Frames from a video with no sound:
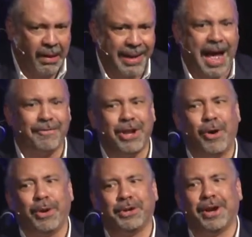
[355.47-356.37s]
And how many
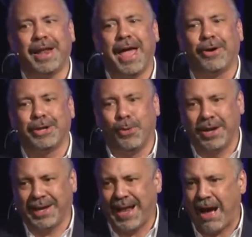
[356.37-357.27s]
know when you're in hell, you
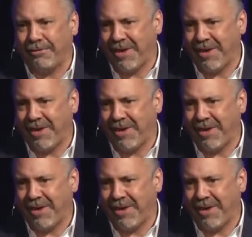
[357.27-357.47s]
want to get out